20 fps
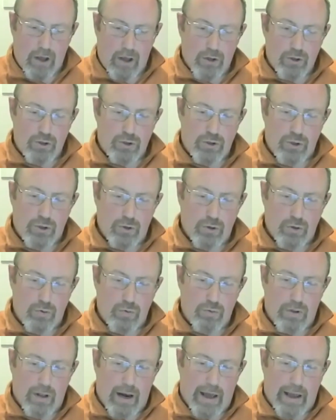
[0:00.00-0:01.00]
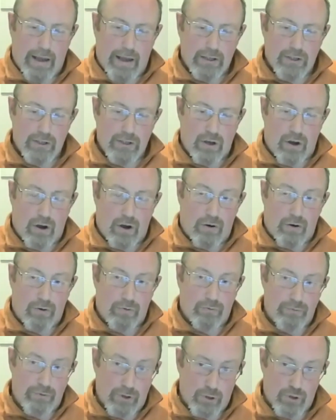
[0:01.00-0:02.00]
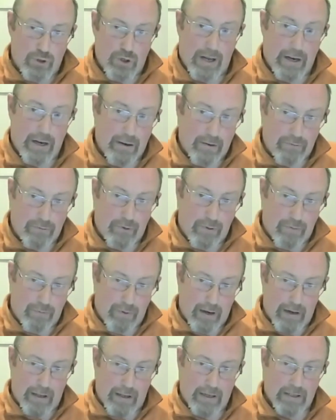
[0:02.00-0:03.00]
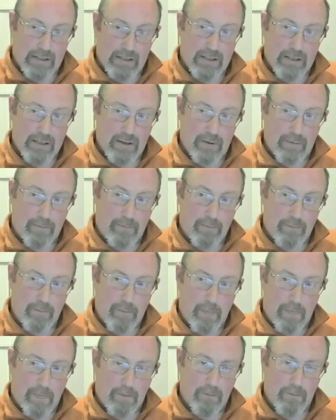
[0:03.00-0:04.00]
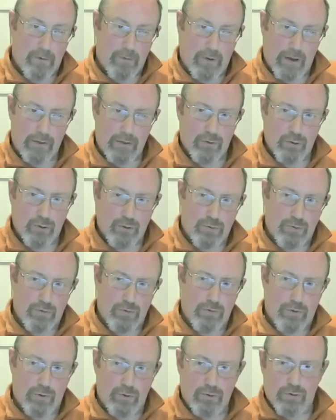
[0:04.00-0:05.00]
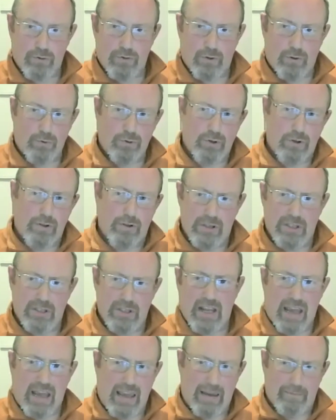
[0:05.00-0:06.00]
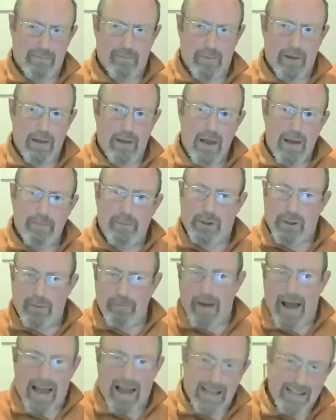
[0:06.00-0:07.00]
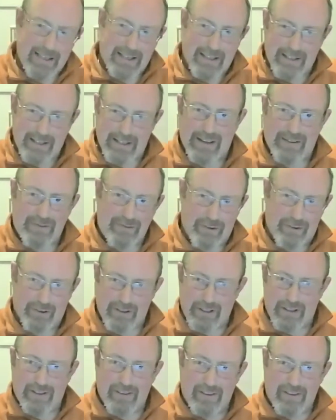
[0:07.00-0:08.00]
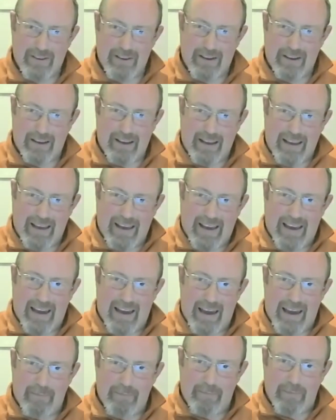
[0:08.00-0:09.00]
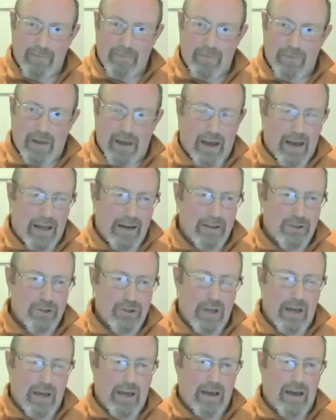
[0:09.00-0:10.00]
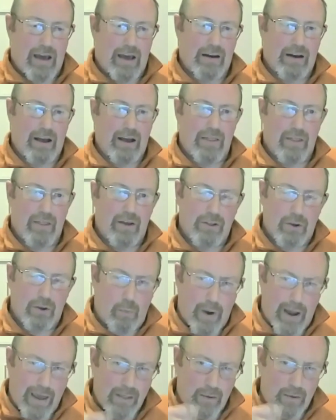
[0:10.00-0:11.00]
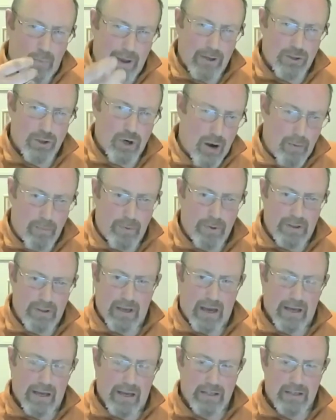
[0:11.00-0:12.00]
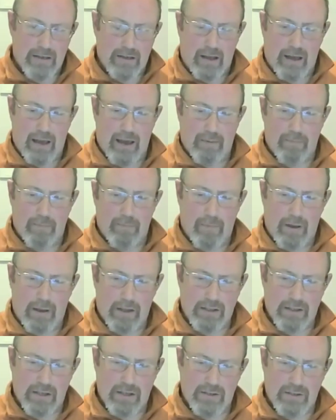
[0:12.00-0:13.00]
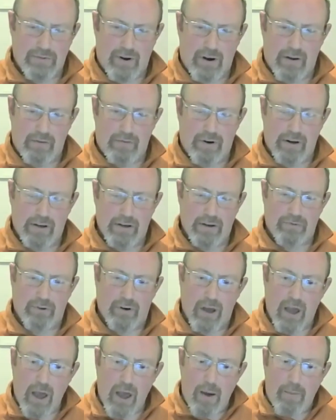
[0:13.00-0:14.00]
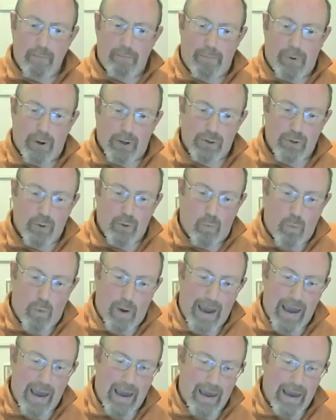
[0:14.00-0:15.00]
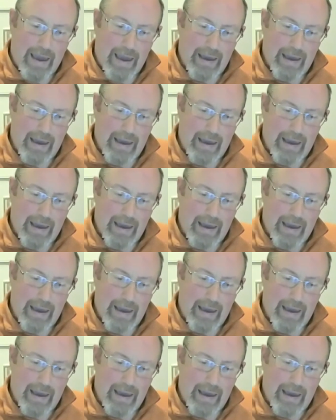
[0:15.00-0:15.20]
to the likes of the jinn from the Middle East, we find those are the same, but the mask is different. And the way that we interpret that is very, very different. But the way